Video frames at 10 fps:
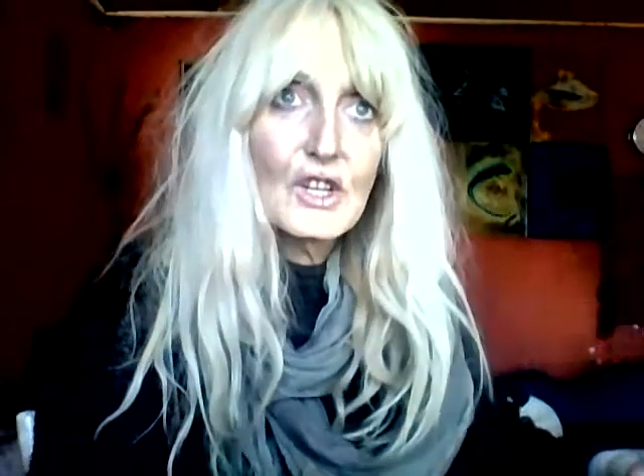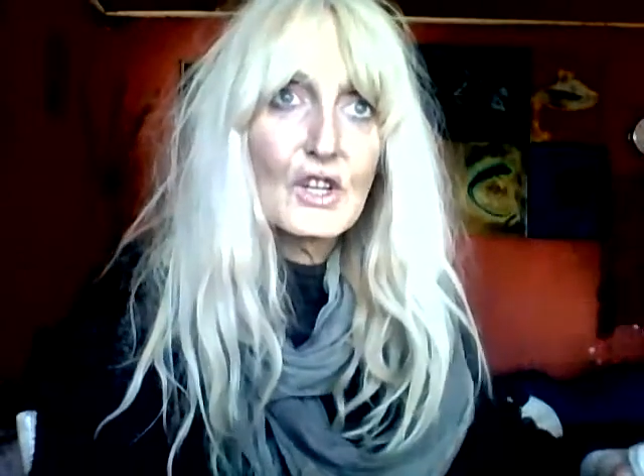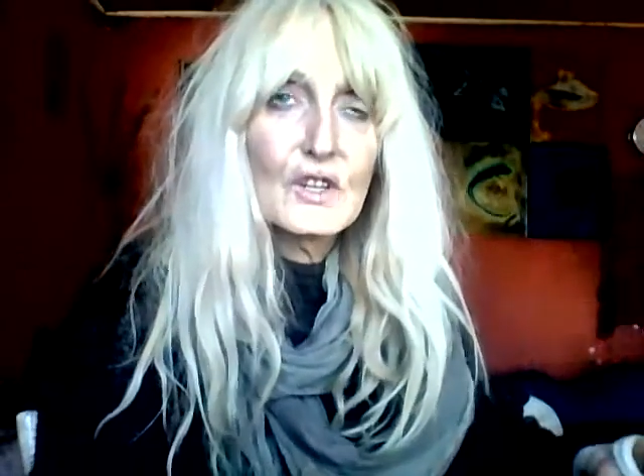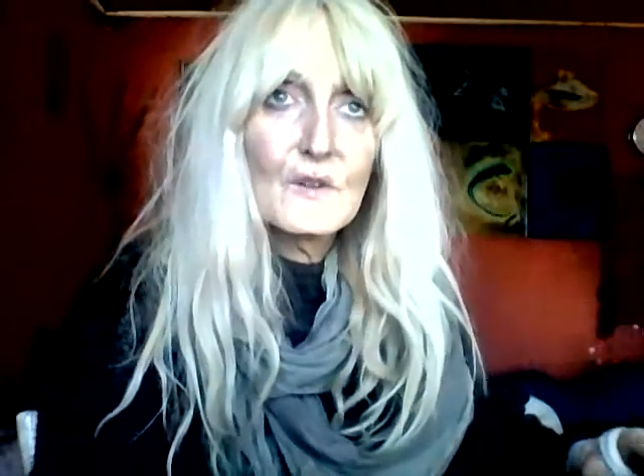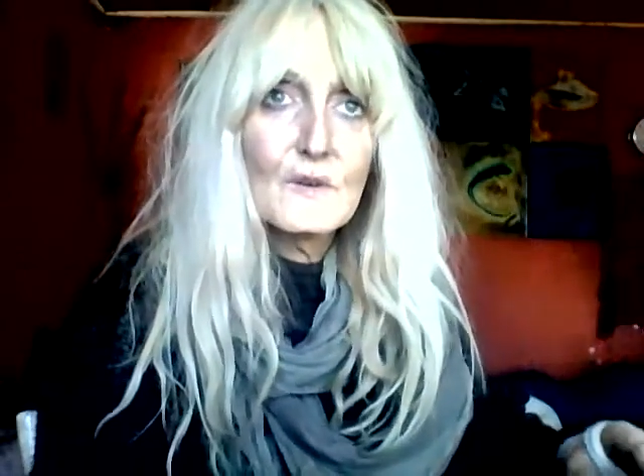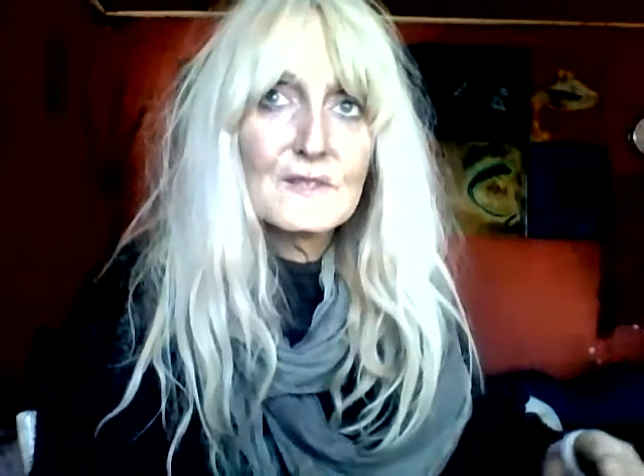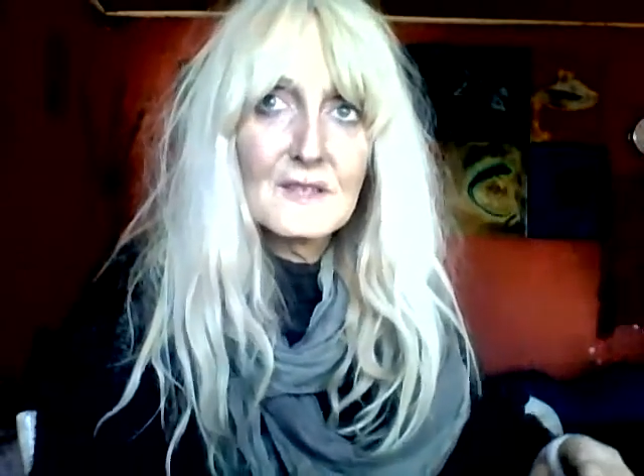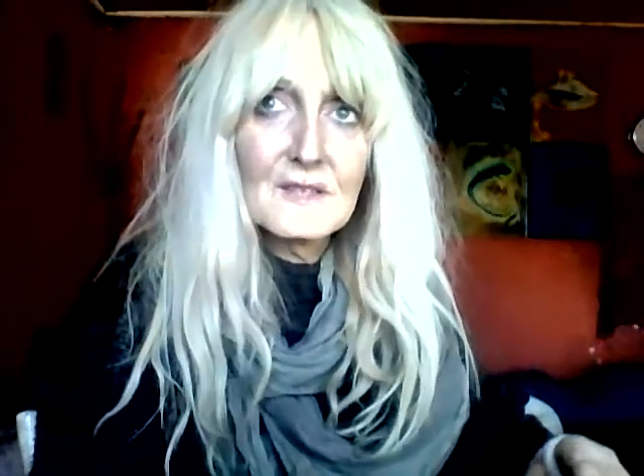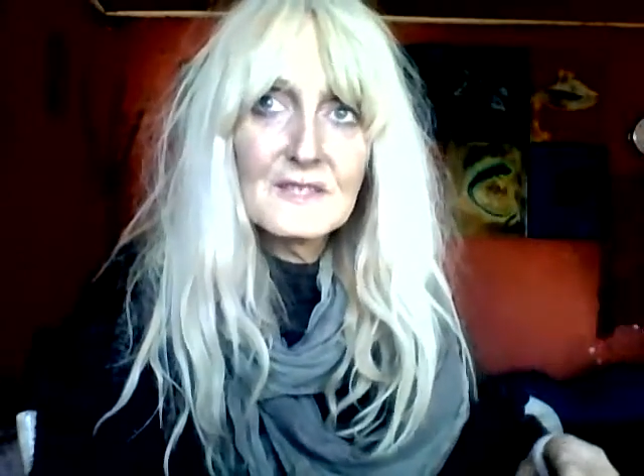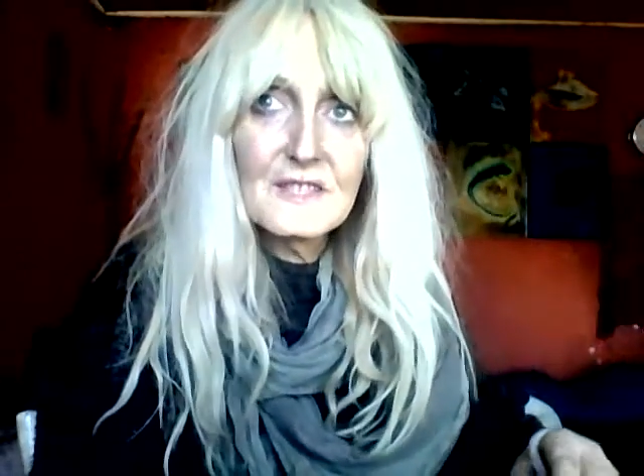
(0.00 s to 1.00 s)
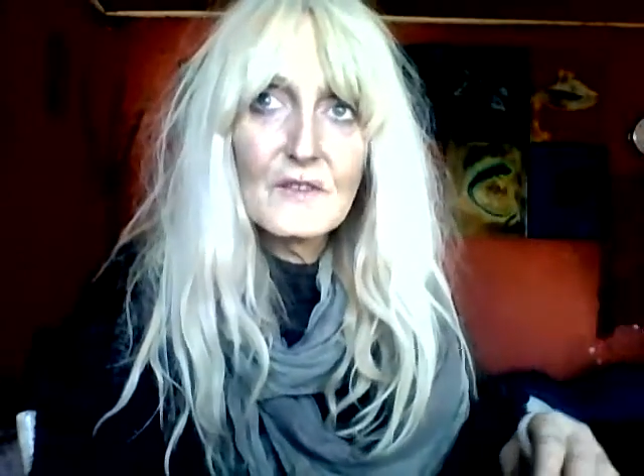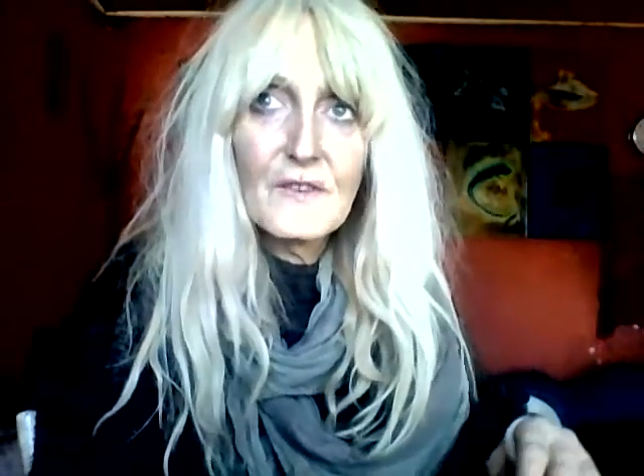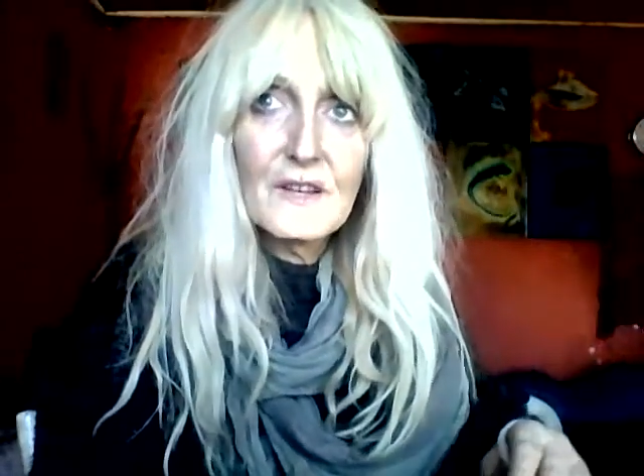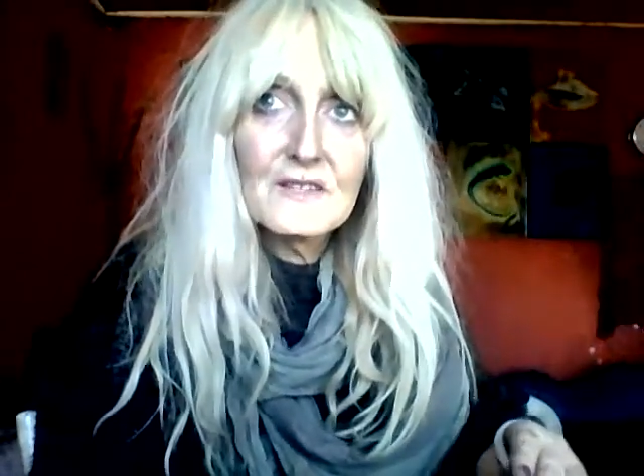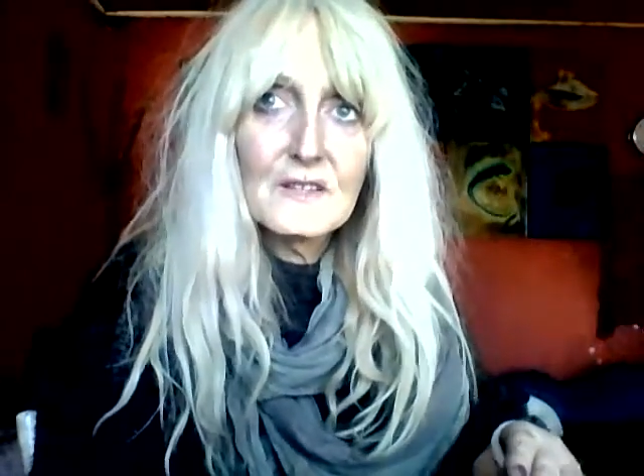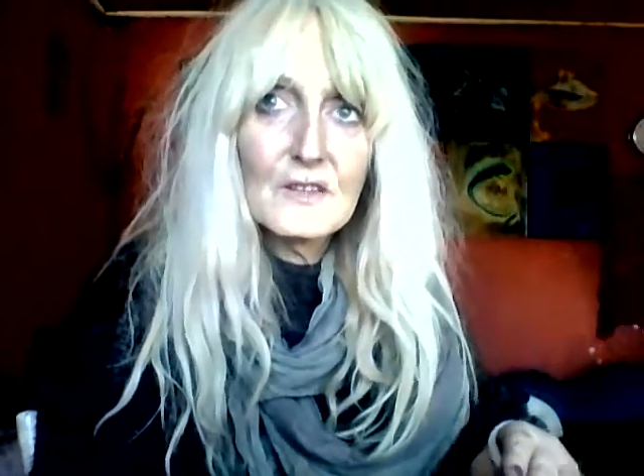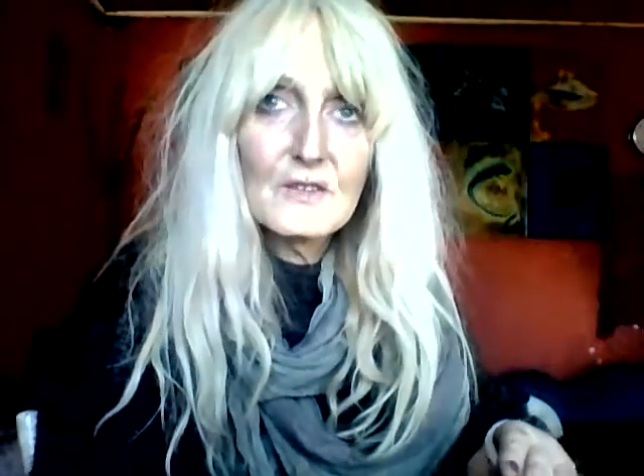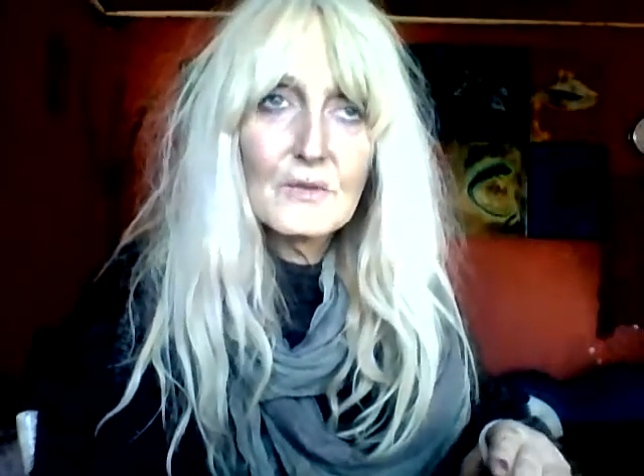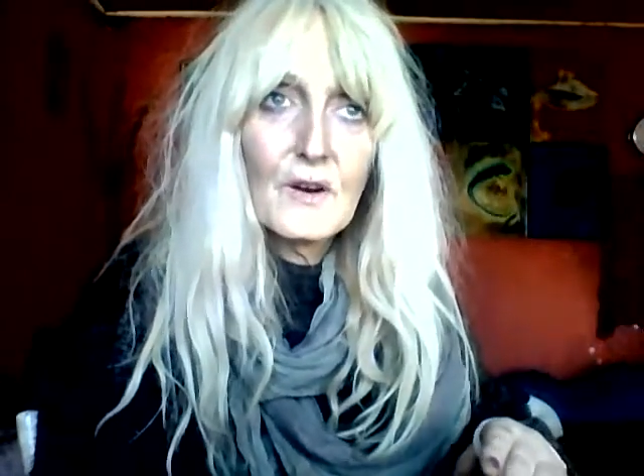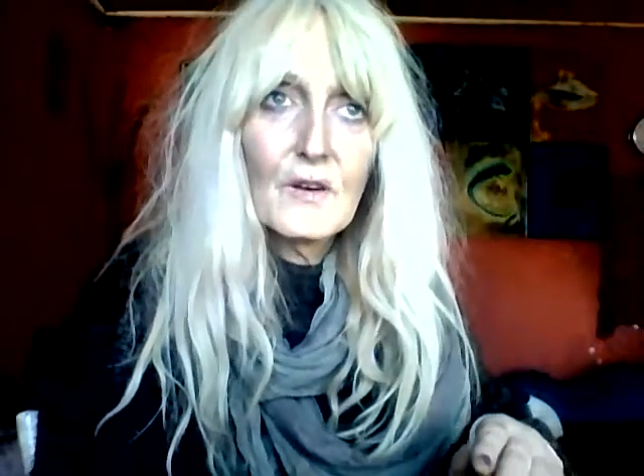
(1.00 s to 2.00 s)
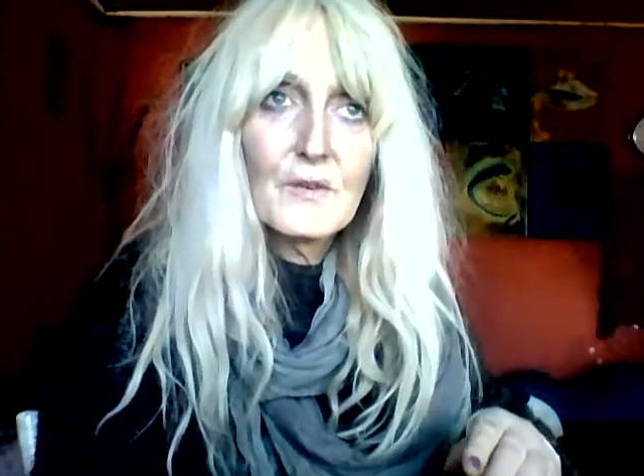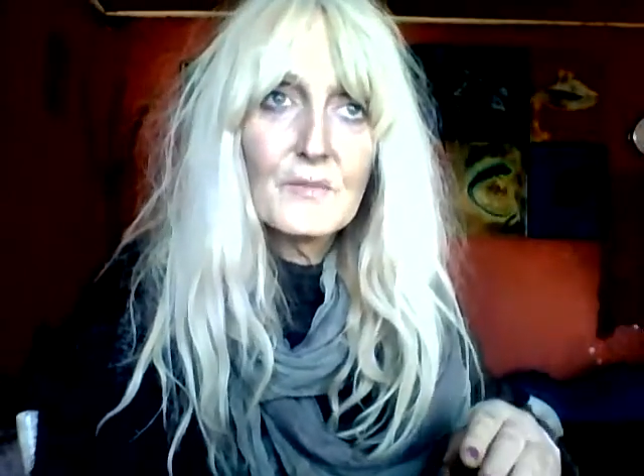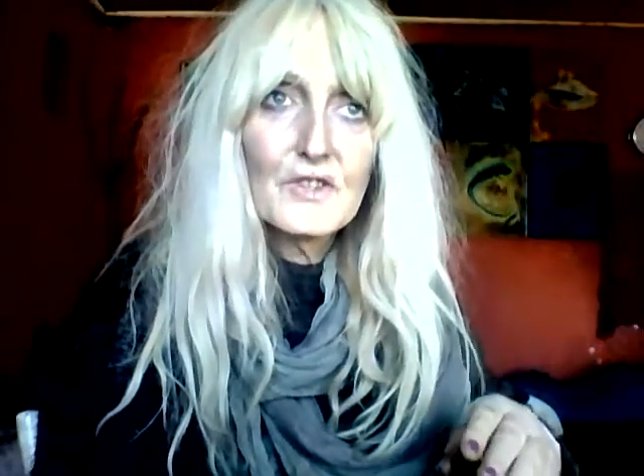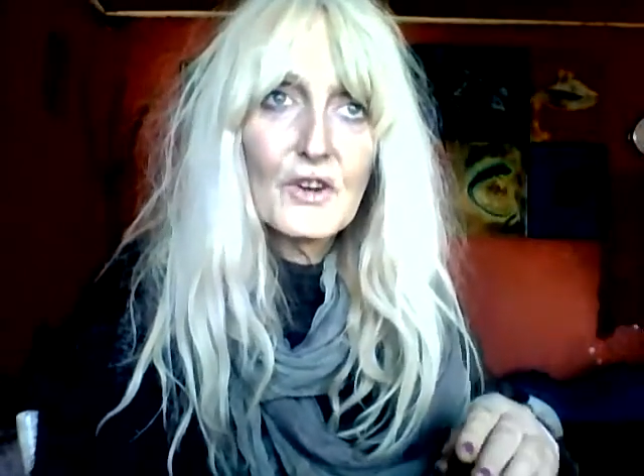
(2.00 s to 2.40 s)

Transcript: since 2012 the majority